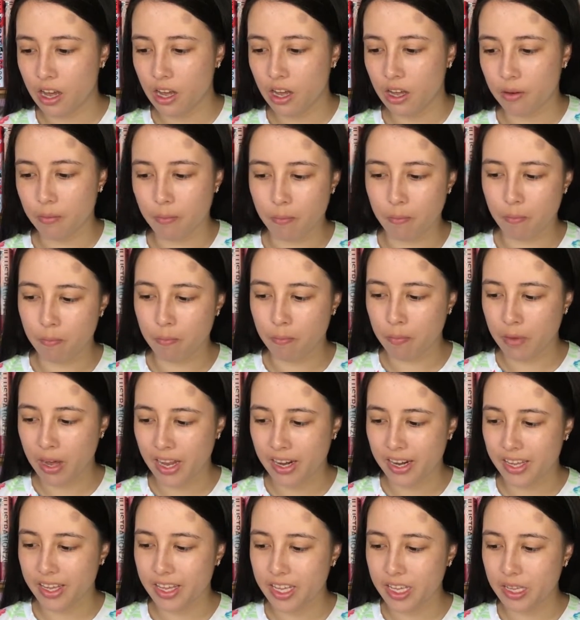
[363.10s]

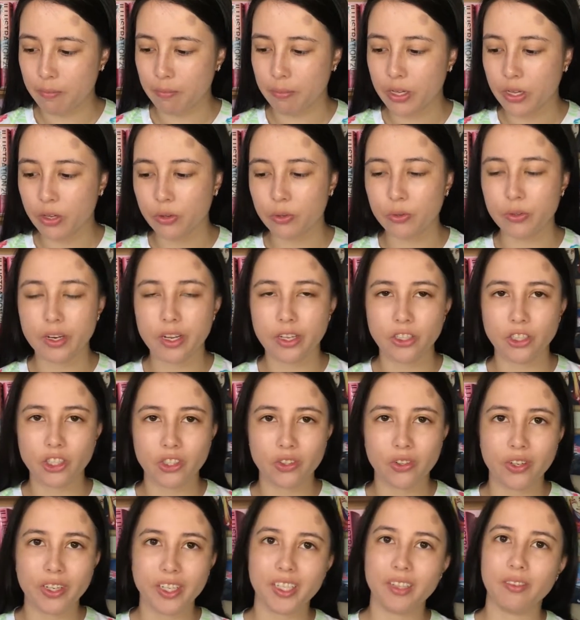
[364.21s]
Maneki Miku
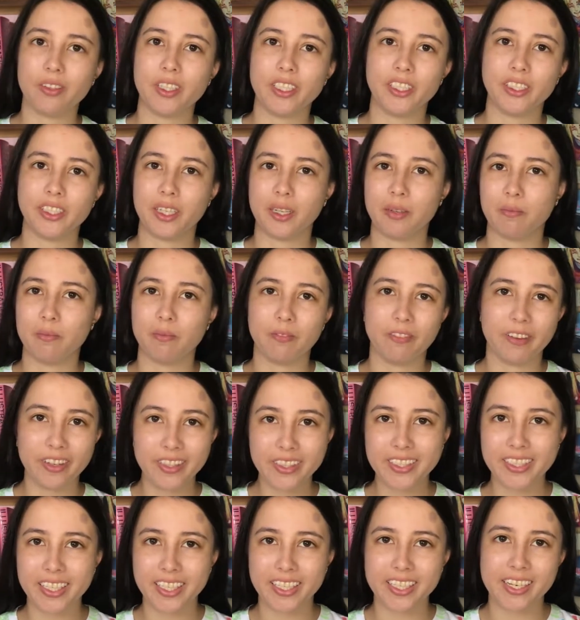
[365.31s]
Nendoroid, which I'm very
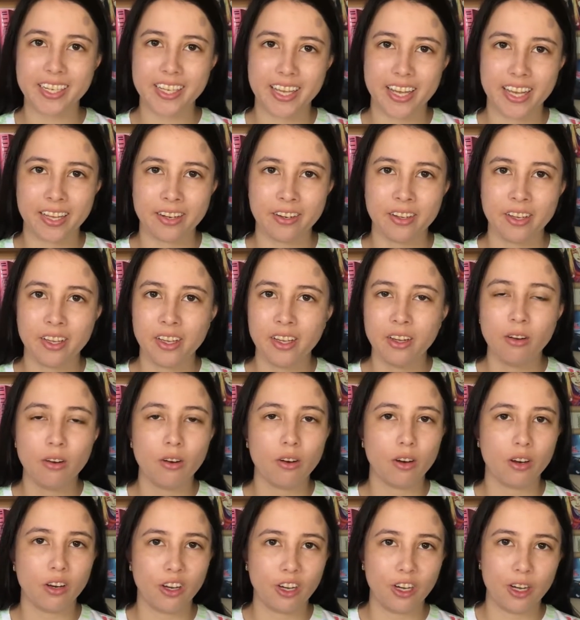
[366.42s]
excited to get.
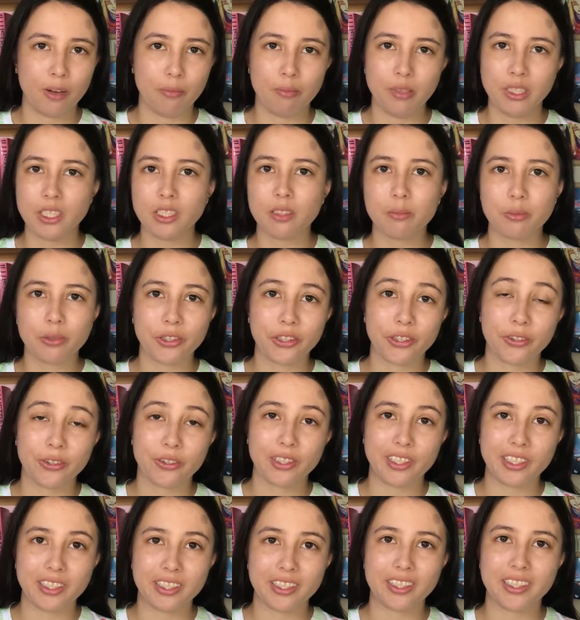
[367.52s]
Missed the
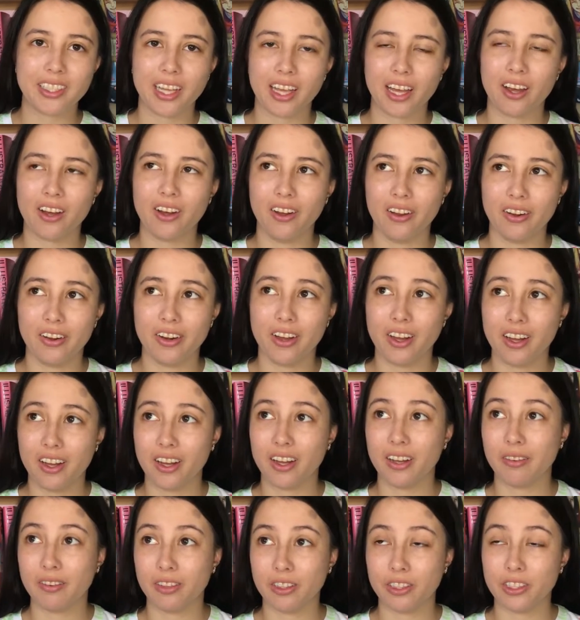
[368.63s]
pre-orders on
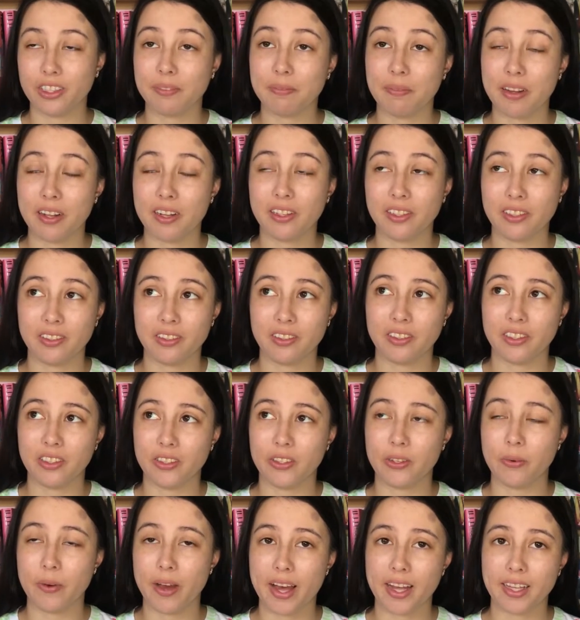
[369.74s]
Good Small
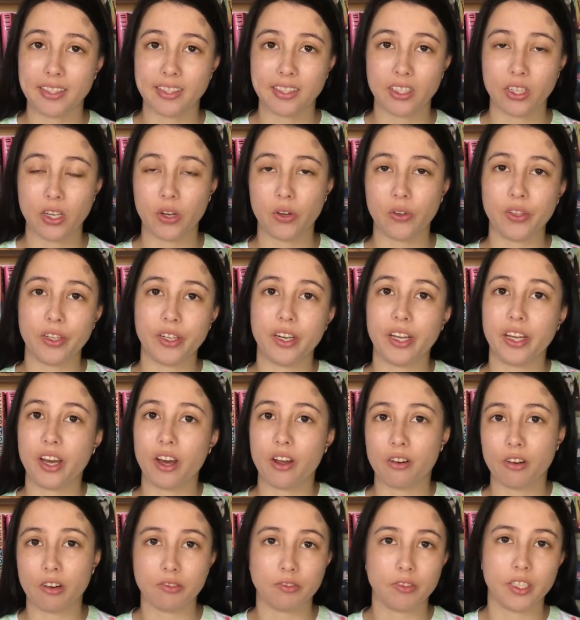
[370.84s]
US, so then I got
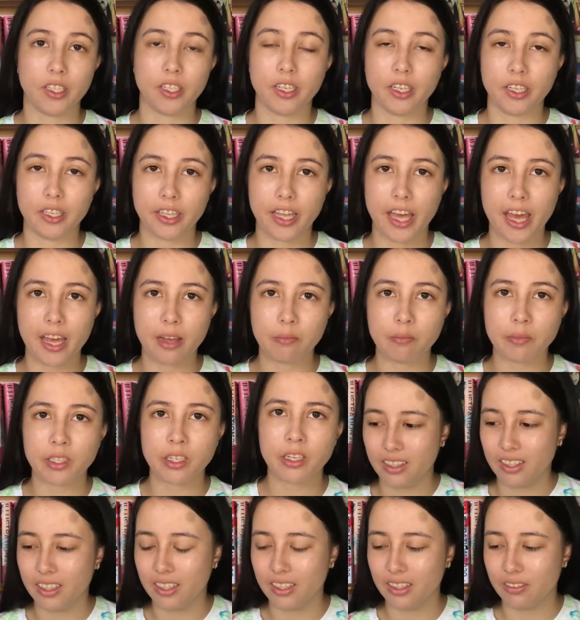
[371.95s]
her off Ninden Games.
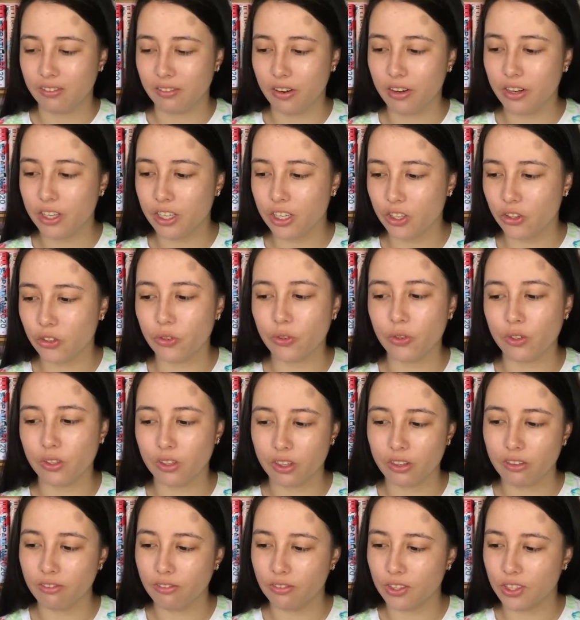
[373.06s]
Very cute,
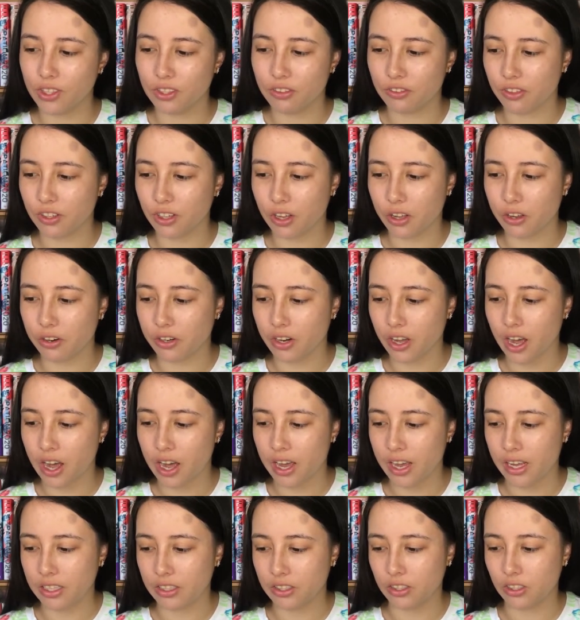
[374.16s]
love the different colored
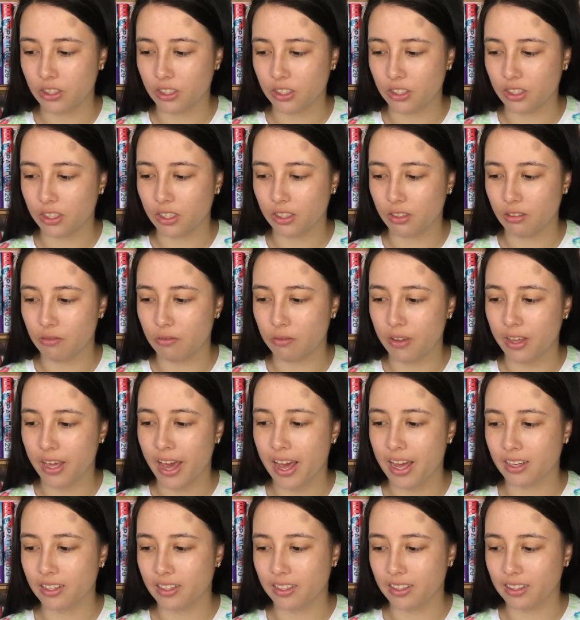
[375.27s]
eyes and just the
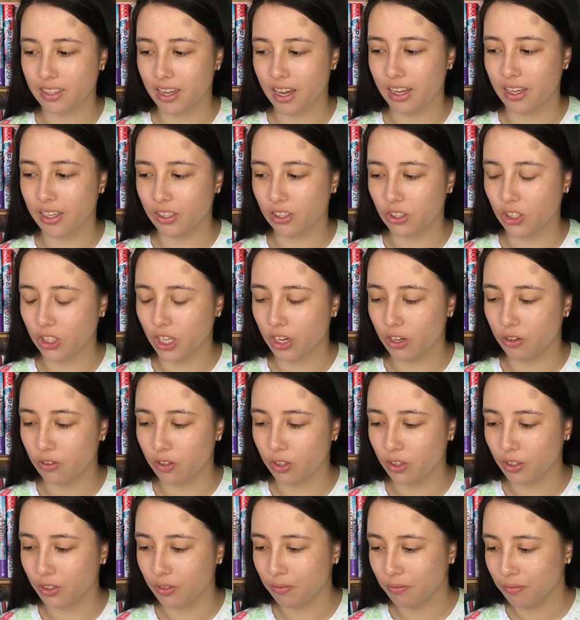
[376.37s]
cat design in general.